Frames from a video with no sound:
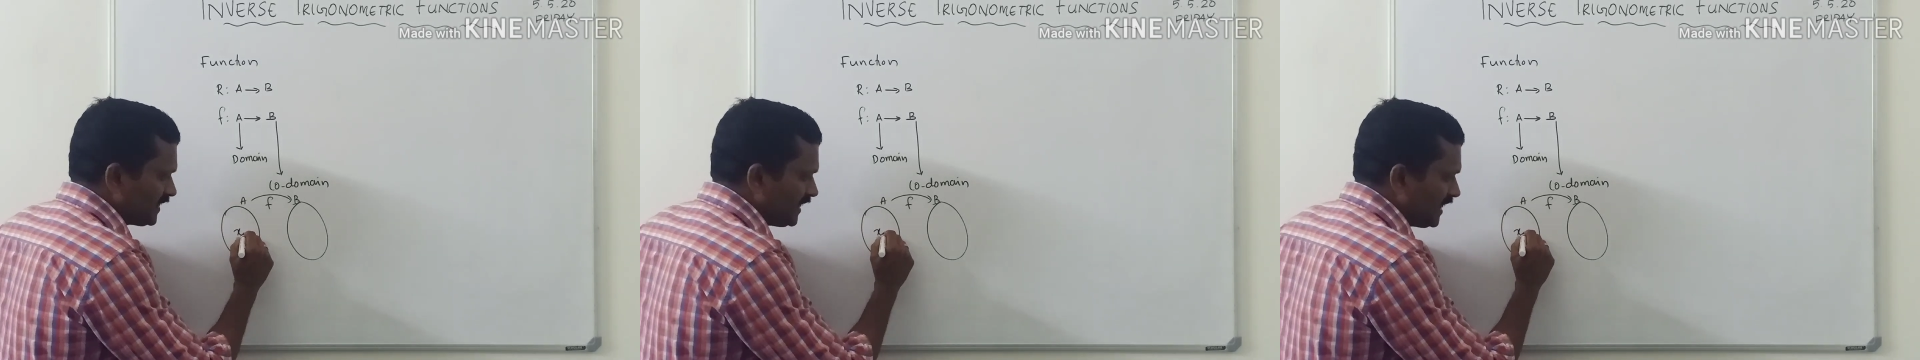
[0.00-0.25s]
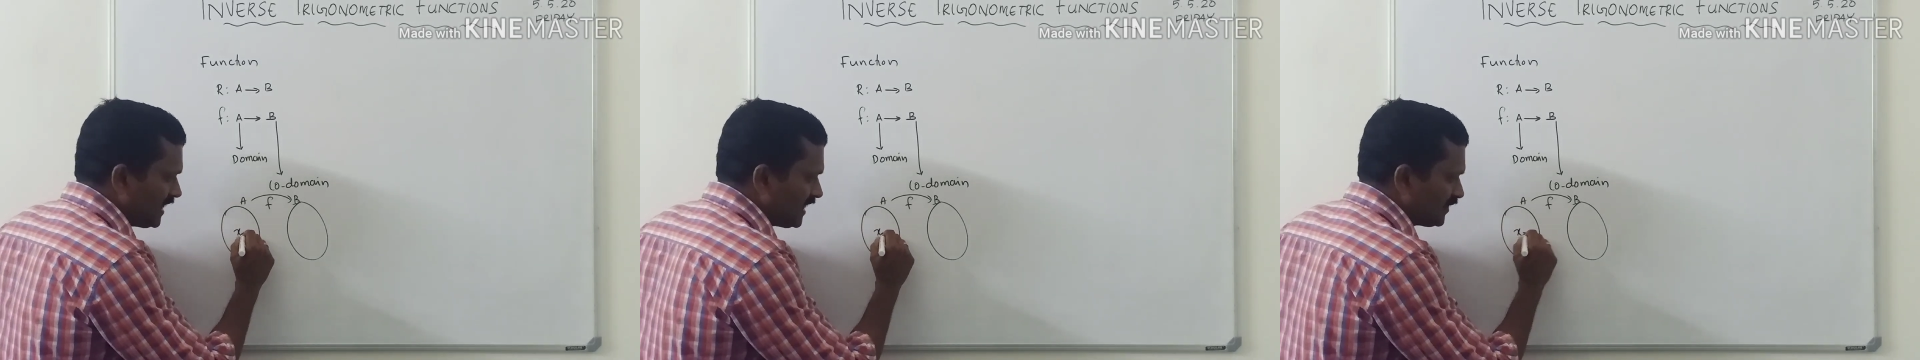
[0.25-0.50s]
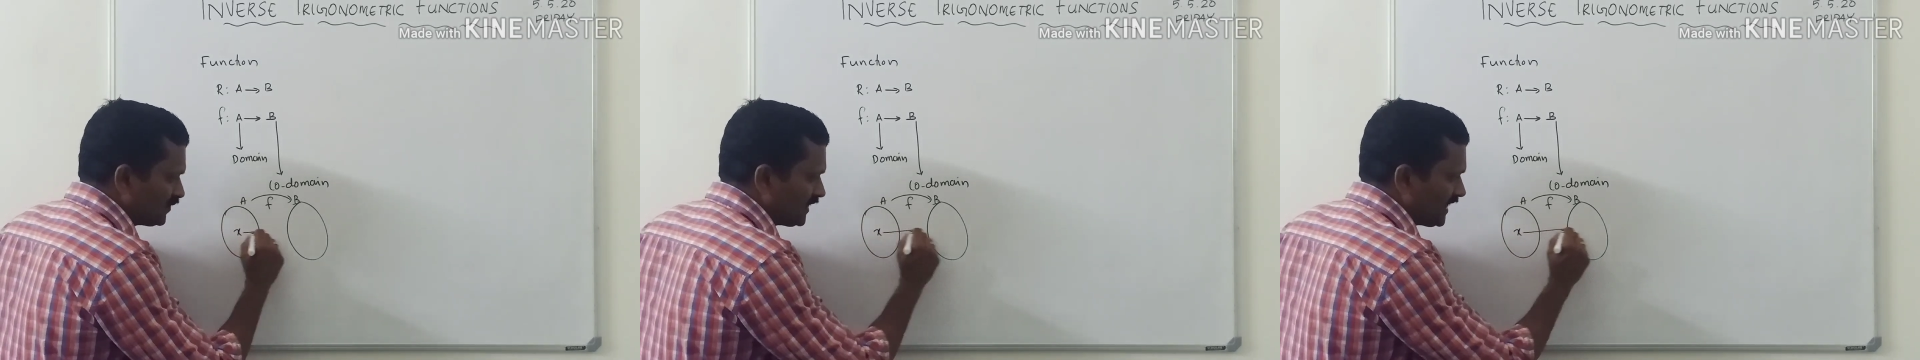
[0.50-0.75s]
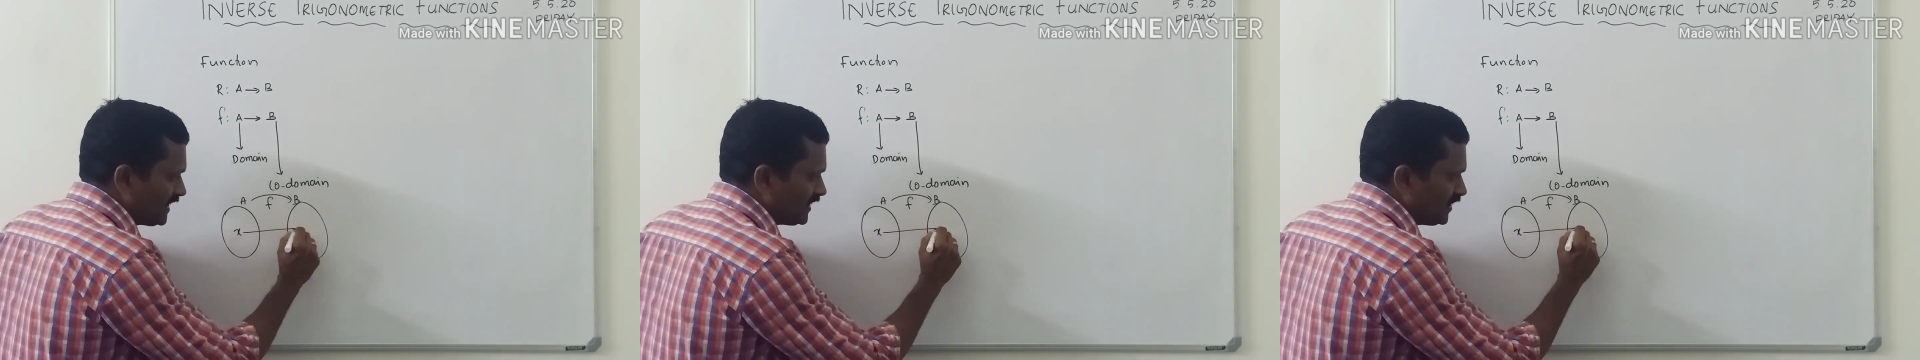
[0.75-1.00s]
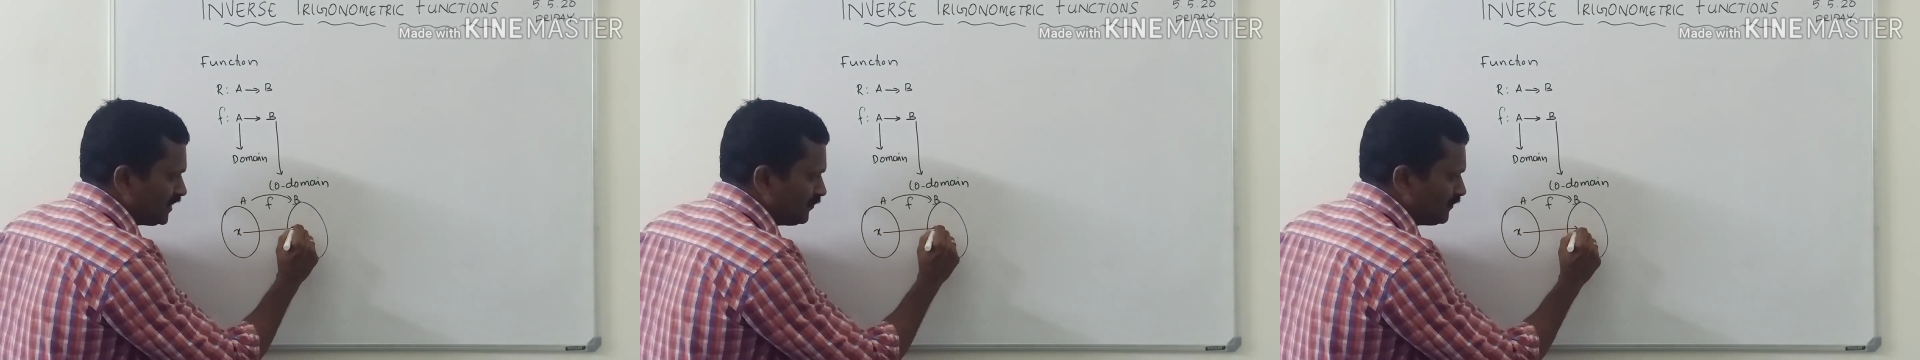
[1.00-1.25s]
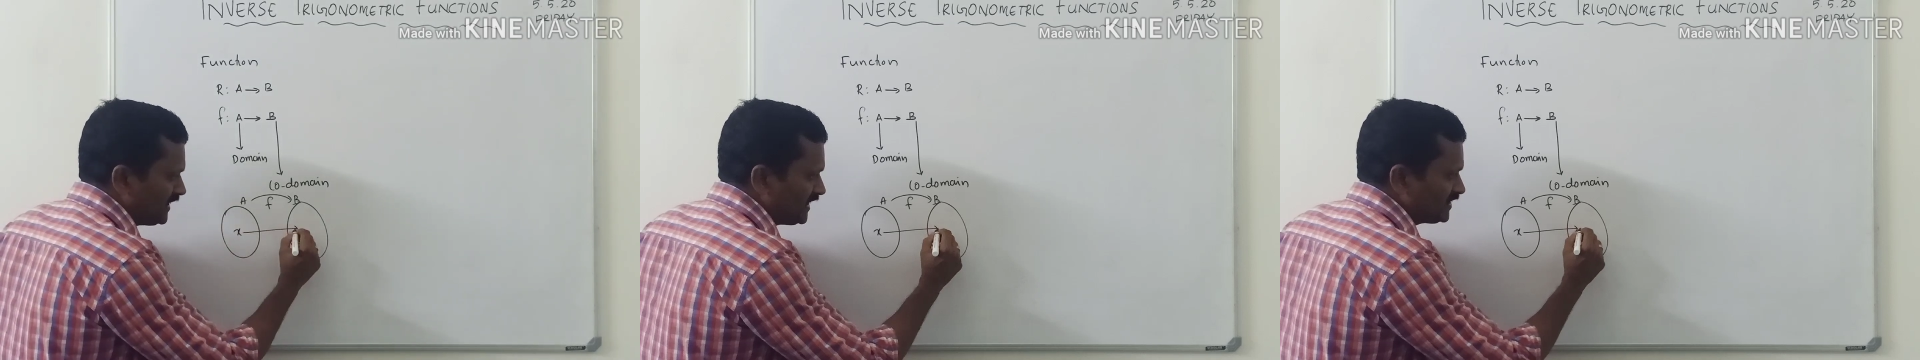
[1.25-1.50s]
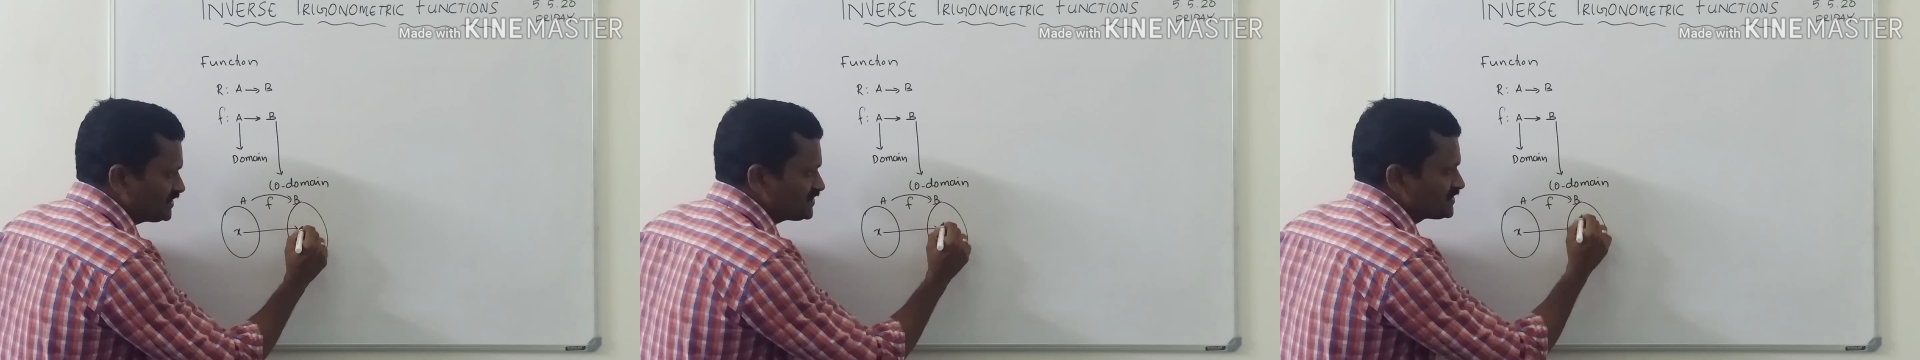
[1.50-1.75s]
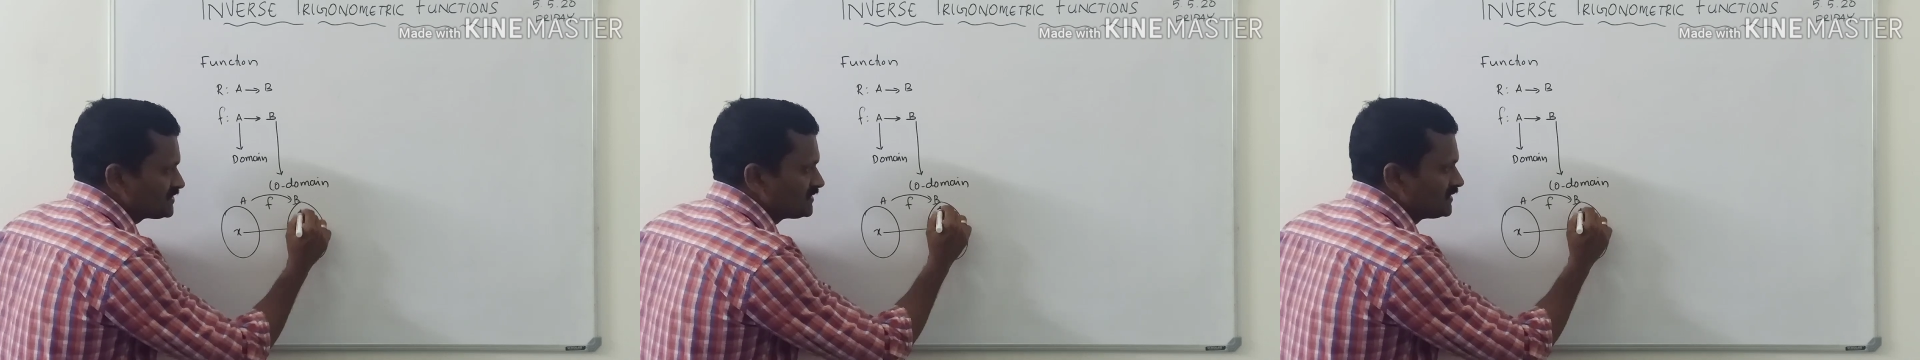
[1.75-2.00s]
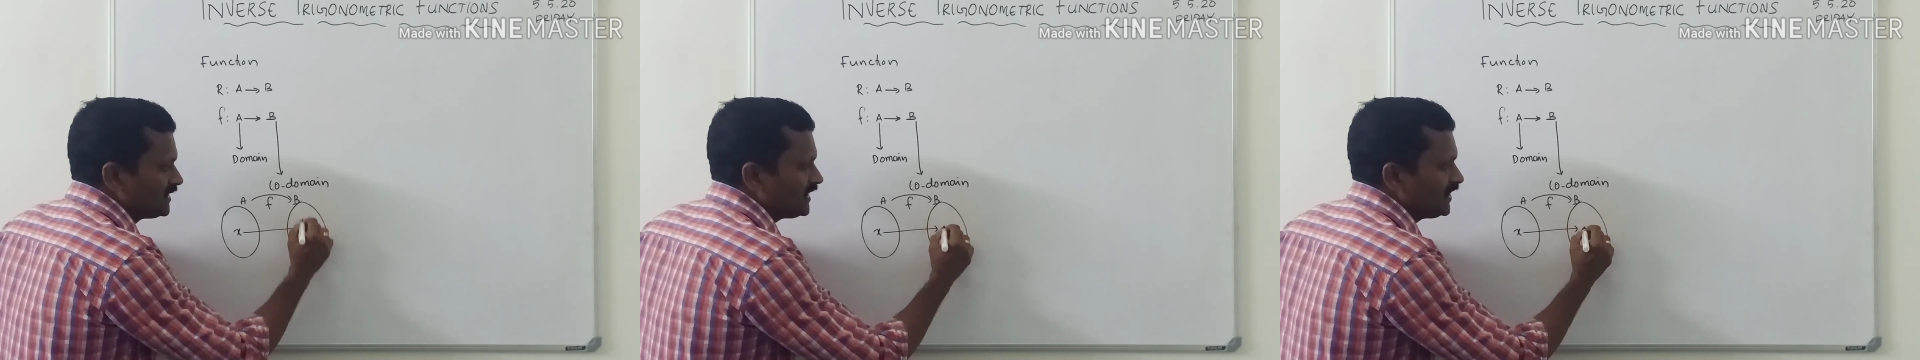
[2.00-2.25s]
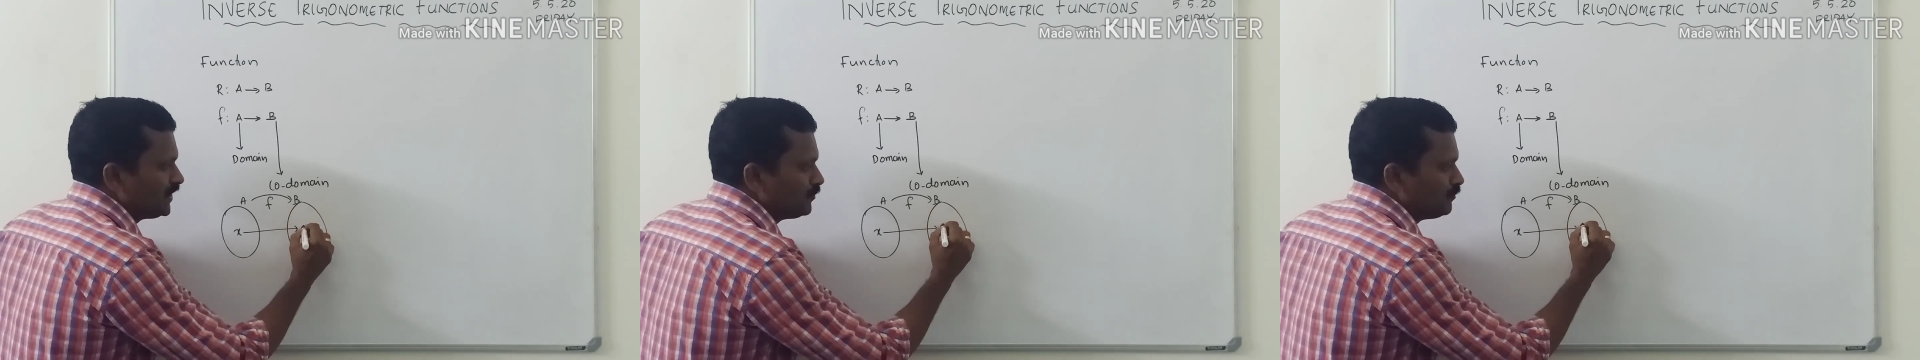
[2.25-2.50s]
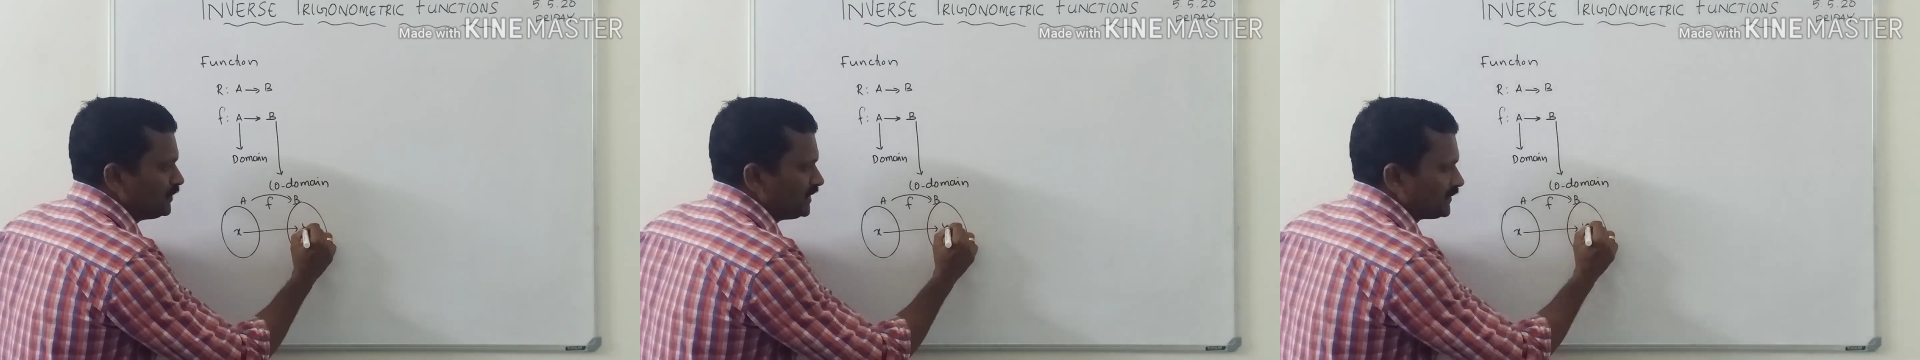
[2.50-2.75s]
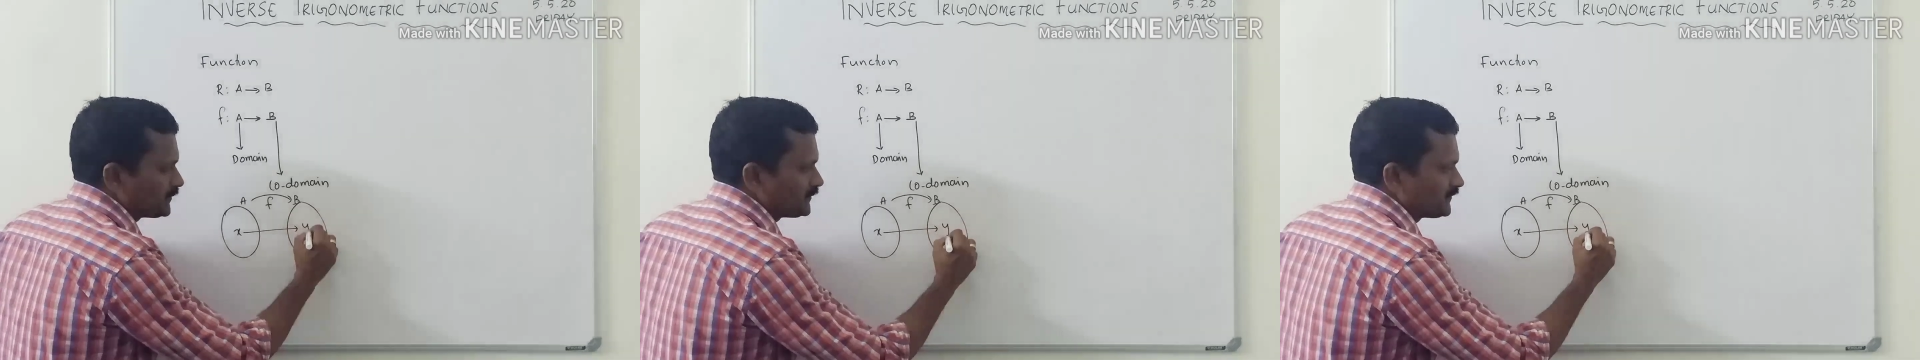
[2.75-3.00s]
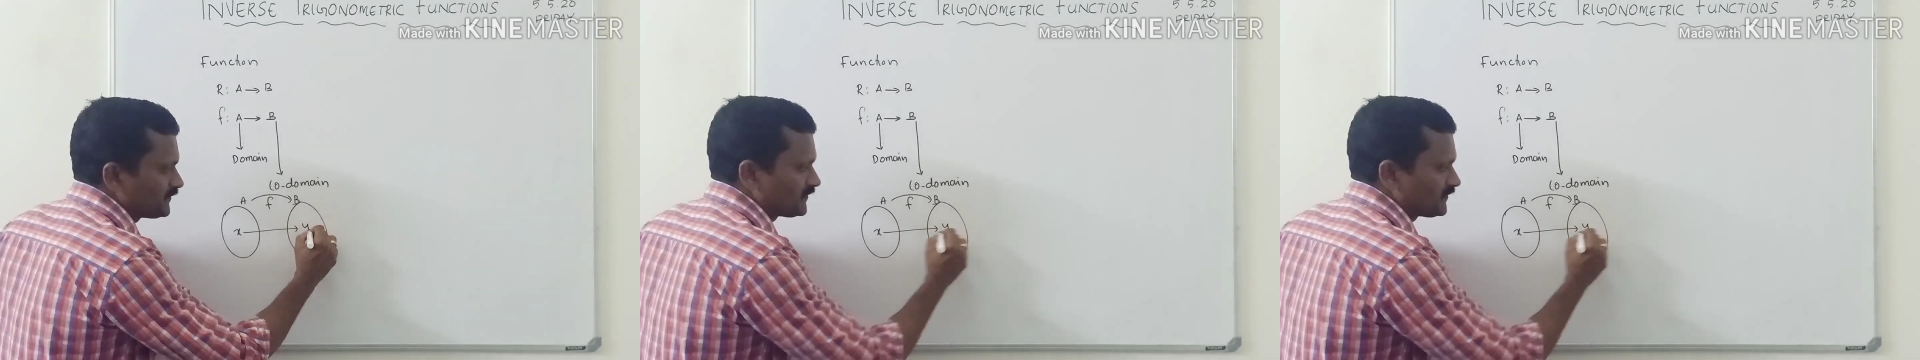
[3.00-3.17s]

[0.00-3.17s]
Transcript: have an image in B.